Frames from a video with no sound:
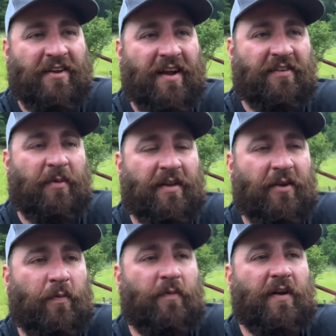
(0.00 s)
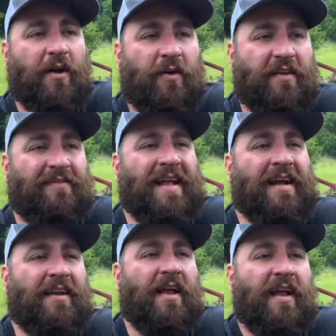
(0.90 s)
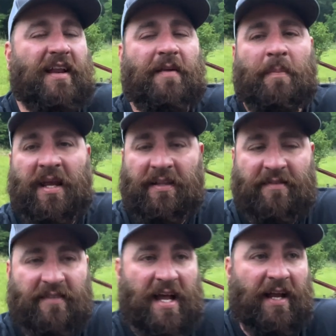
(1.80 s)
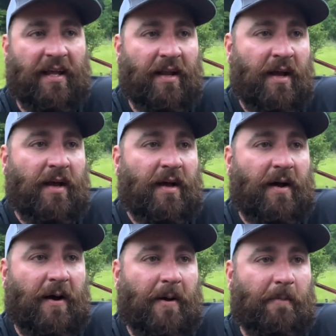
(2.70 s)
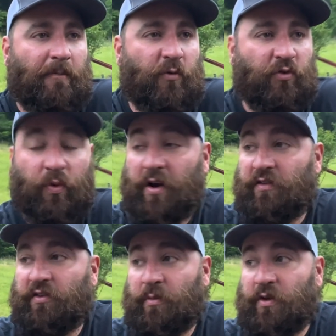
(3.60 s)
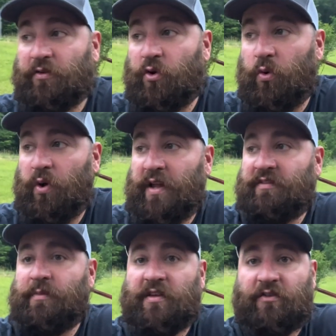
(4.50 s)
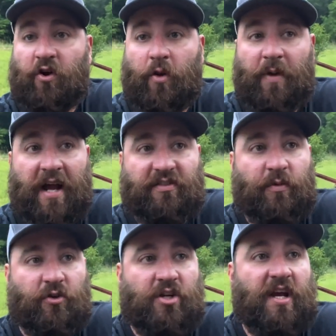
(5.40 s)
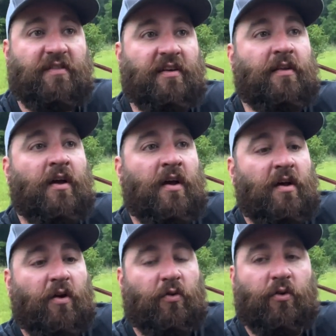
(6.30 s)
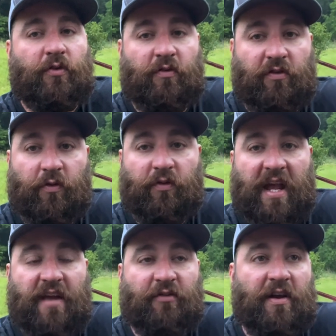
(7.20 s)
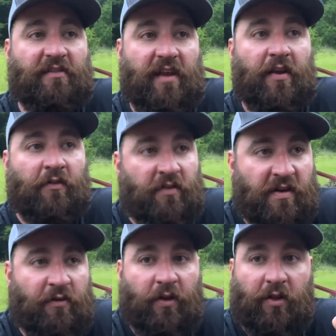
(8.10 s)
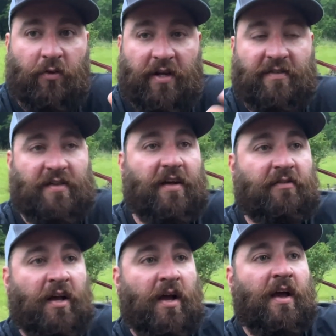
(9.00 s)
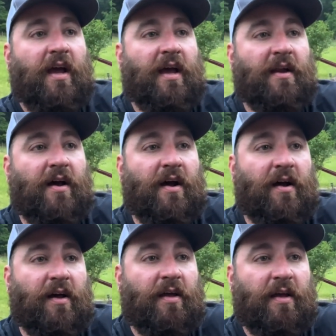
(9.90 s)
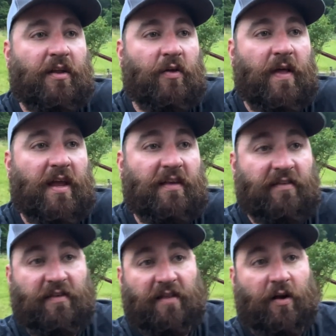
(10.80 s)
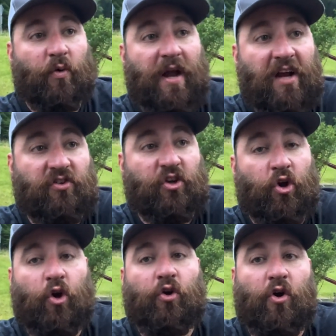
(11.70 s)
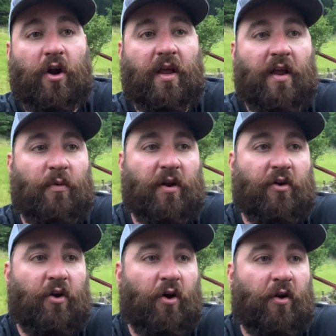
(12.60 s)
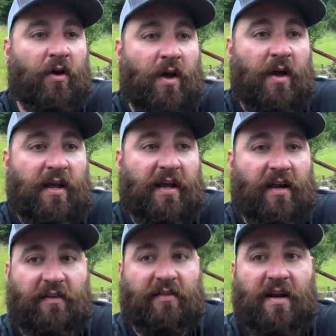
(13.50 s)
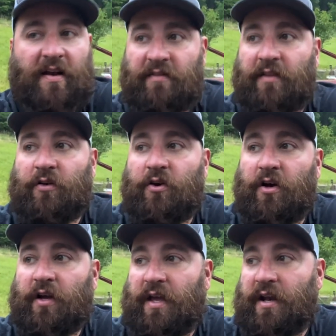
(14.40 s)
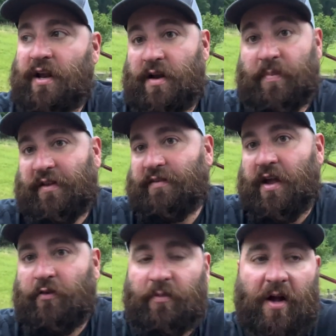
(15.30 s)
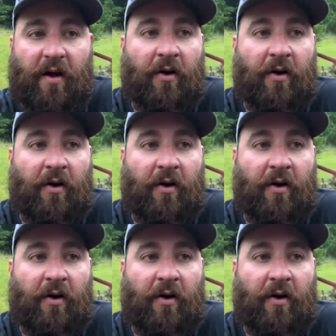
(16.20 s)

You guys can probably tell from the video, he snagged it. He didn't mean to snag it. Um, what's weird is some of those koi and some of these carp actually were chasing our little those little Cast Cray xenos. So they just look like little insects. And uh, you know that he says that koi actually turned on it, and when it turned he got excited and set the hook and it ended up in its tail somehow.